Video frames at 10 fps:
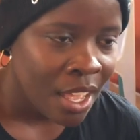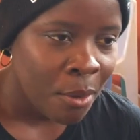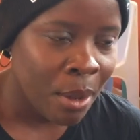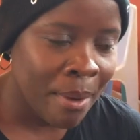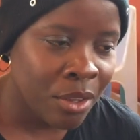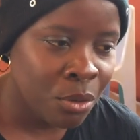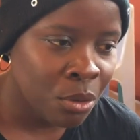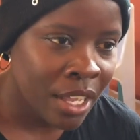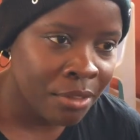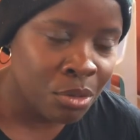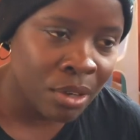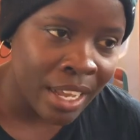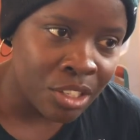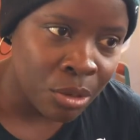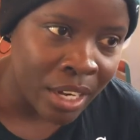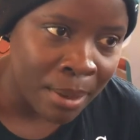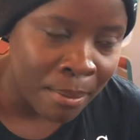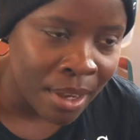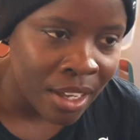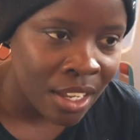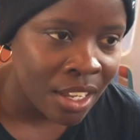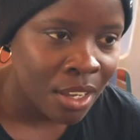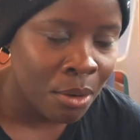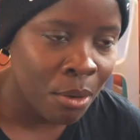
whereby you have to write your name, mm.